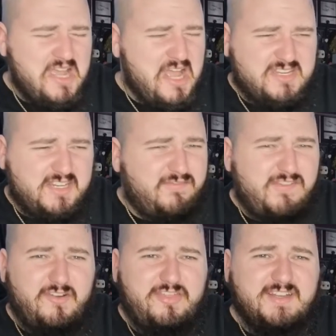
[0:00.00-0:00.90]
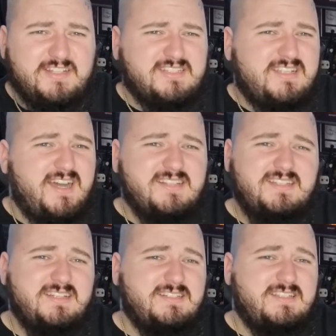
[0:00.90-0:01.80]
dirty, filthy,
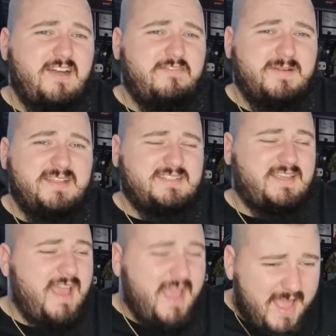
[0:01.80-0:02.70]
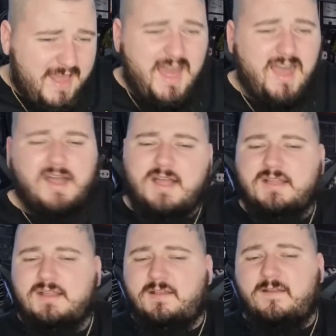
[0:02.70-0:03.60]
disgusting stuff, but it's killer.
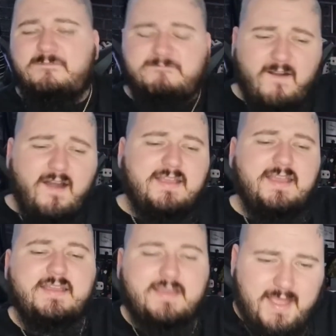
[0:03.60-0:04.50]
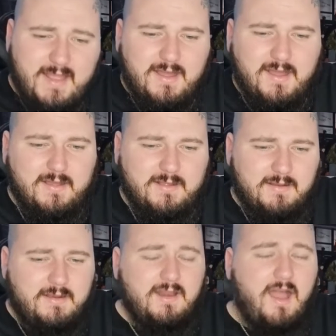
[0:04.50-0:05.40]
Fucking killer.
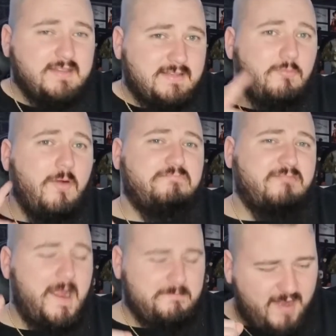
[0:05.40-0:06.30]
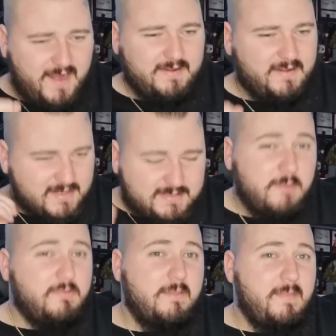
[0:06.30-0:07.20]
I see what, Bra Brandon, I see
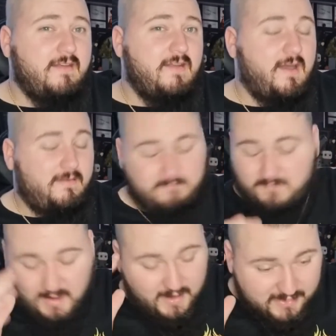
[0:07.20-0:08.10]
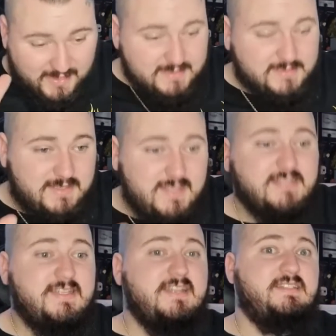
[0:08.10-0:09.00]
what you meant. Uh, like this,
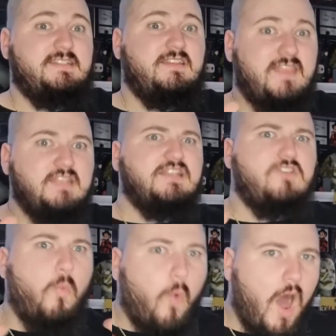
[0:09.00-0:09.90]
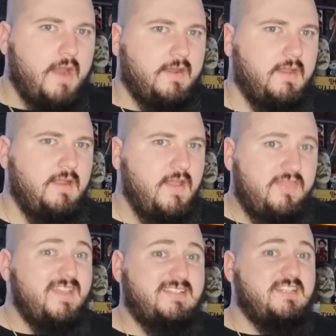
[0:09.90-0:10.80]
this is, this is the one.
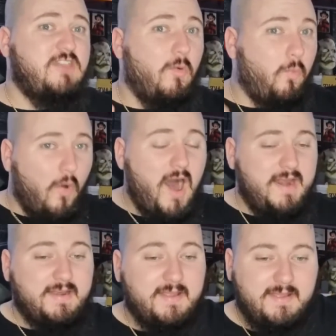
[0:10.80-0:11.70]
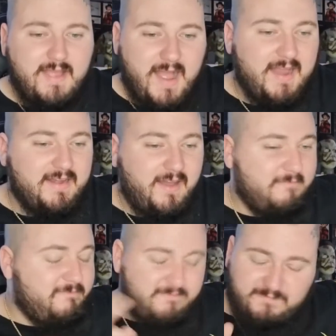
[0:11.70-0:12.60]
This is the one. And I'm,